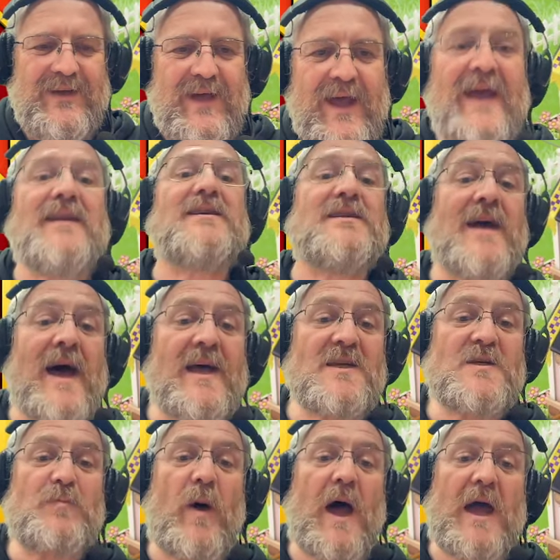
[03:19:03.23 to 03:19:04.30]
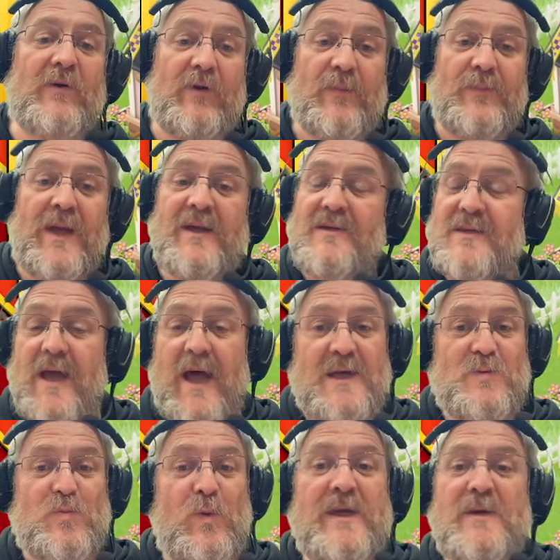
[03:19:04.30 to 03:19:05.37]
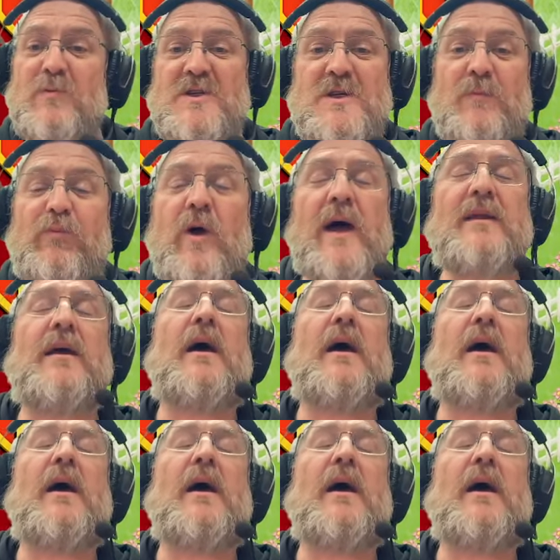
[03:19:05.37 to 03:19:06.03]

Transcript: It does, Pyro. It does. We were surprised.